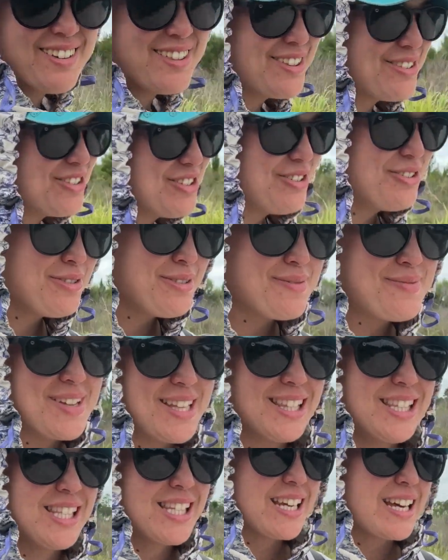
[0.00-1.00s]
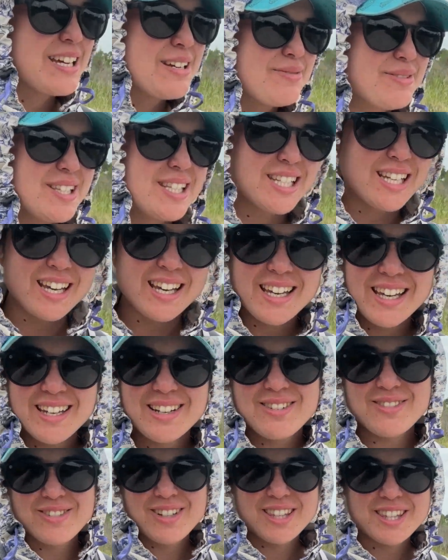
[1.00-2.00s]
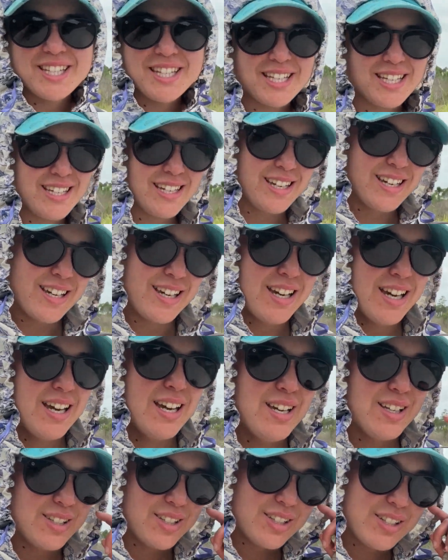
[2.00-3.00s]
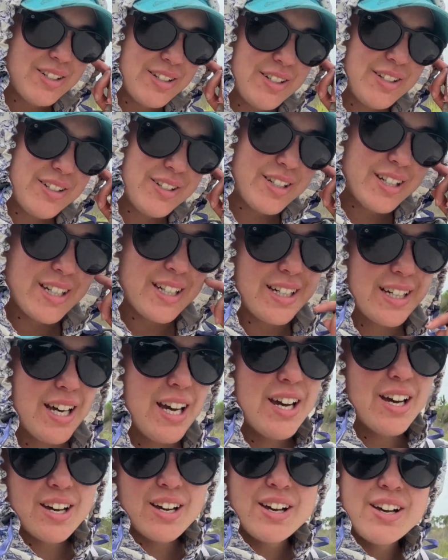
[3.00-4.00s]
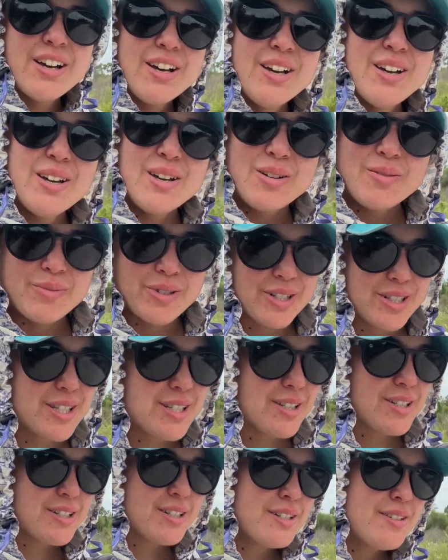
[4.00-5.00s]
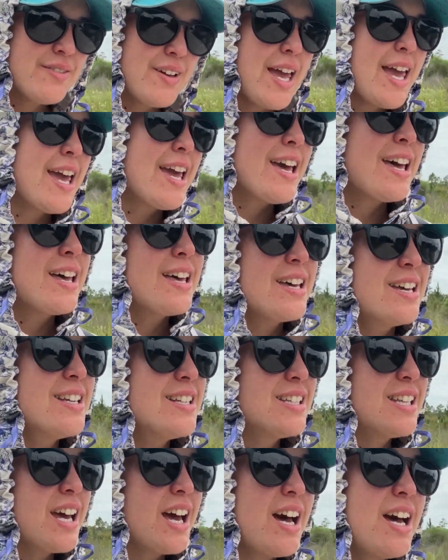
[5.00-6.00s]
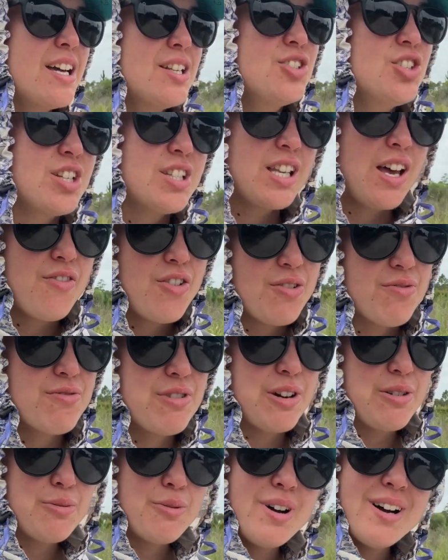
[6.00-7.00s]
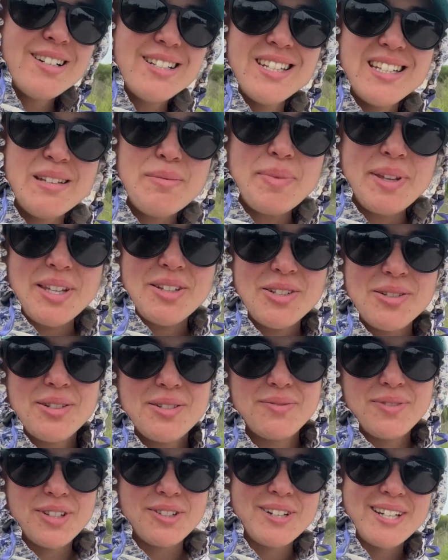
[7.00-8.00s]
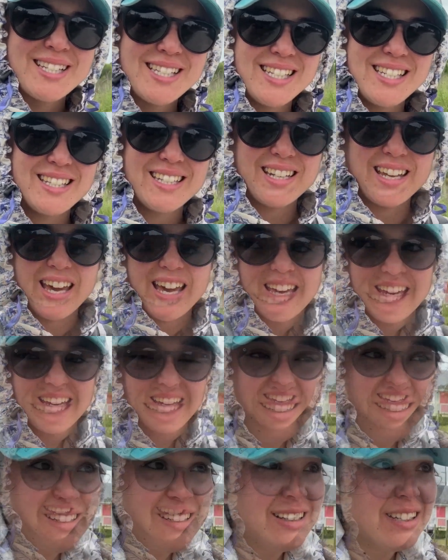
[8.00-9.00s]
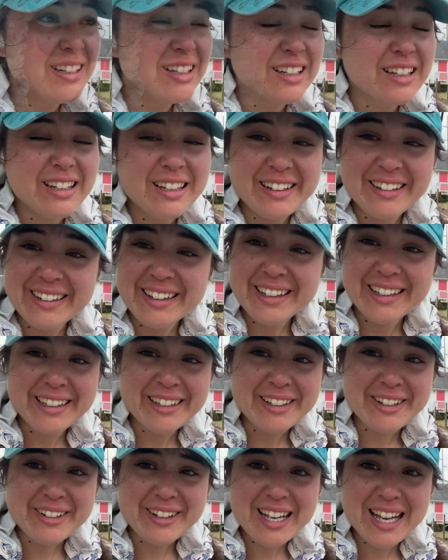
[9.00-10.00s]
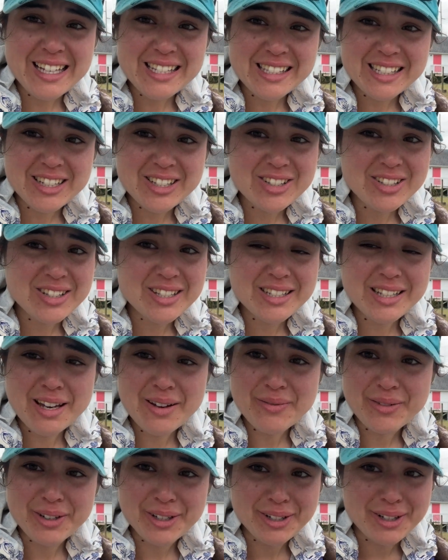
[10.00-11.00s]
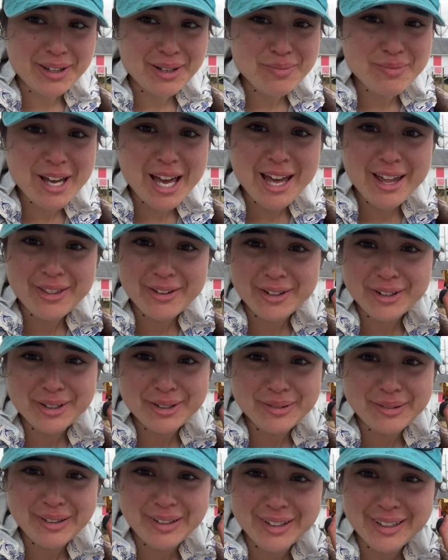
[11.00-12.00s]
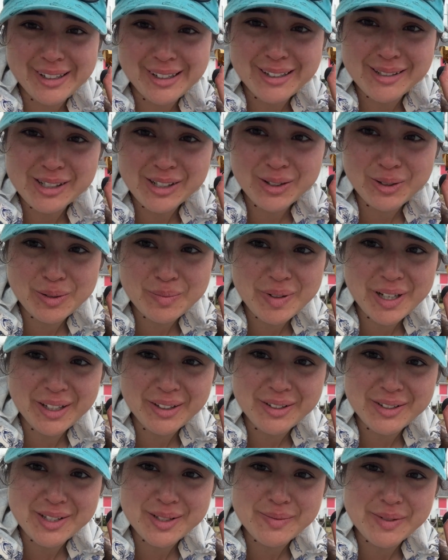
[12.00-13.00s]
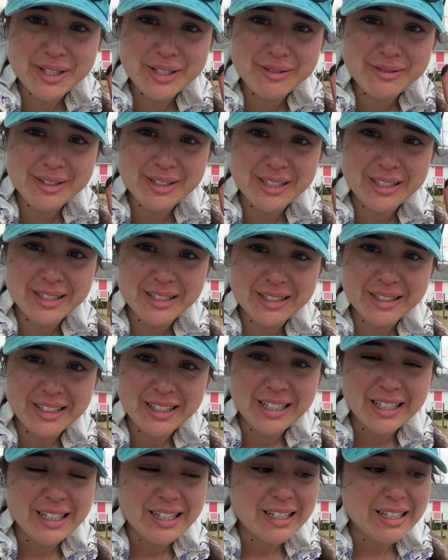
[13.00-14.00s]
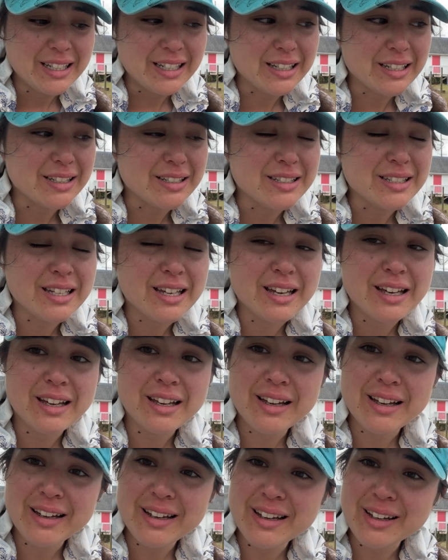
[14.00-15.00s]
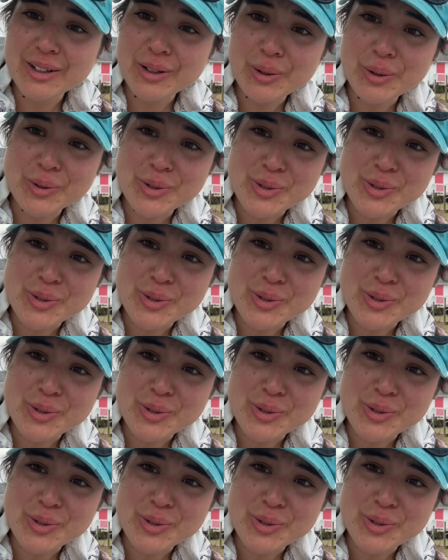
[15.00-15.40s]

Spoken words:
through means that I am done with the Stony Creek Preserve and just have a road walk to the beach for the rest of the day. All right, another gas station stop for another bathroom, cold bottle of Smart Water, and a cold